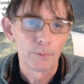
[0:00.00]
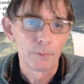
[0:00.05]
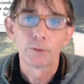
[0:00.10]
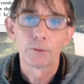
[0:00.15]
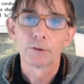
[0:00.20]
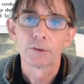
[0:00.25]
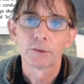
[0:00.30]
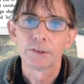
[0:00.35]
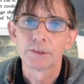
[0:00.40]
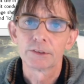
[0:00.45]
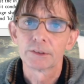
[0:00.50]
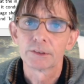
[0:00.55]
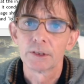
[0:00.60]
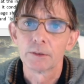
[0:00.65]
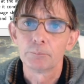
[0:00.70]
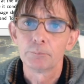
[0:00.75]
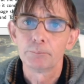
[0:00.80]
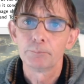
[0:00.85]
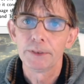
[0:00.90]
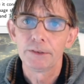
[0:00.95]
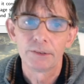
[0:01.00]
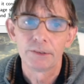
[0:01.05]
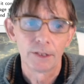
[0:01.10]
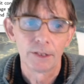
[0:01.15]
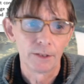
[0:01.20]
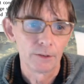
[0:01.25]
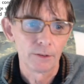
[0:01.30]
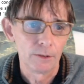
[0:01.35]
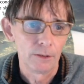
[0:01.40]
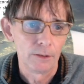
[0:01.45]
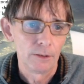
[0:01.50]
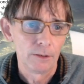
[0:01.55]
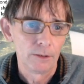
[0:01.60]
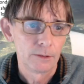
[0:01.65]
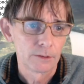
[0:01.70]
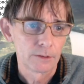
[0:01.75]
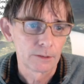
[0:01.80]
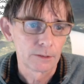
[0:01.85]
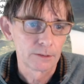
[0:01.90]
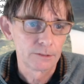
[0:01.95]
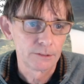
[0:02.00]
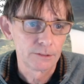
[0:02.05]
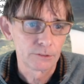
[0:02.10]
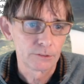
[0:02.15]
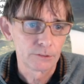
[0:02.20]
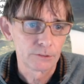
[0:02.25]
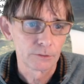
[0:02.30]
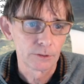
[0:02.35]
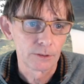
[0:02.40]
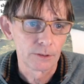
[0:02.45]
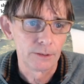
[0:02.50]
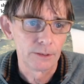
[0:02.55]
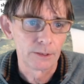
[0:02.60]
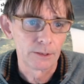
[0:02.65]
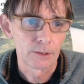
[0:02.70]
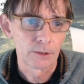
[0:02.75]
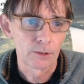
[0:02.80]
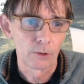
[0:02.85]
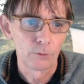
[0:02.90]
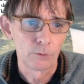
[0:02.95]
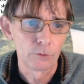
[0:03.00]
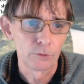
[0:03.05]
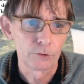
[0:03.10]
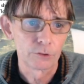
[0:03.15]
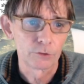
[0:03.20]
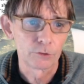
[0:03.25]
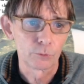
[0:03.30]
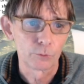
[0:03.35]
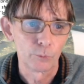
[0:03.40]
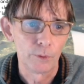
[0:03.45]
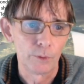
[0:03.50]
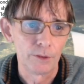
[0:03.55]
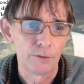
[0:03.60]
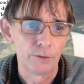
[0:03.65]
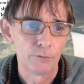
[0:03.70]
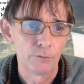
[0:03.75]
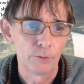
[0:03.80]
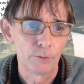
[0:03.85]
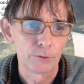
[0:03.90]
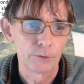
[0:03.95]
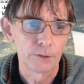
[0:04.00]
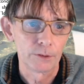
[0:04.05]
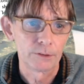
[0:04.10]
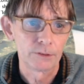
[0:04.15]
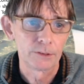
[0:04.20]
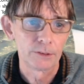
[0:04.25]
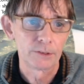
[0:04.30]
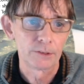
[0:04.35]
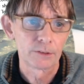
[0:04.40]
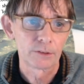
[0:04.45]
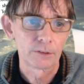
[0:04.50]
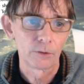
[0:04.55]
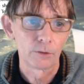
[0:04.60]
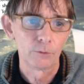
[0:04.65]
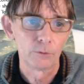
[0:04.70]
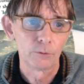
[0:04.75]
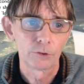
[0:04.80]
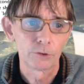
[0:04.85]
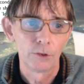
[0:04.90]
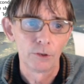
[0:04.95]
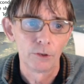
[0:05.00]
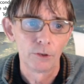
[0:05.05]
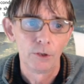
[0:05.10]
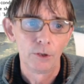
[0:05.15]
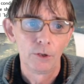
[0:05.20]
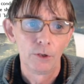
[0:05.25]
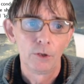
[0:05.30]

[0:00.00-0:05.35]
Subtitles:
because it's a P-channel transistor, and that closes when the voltage is close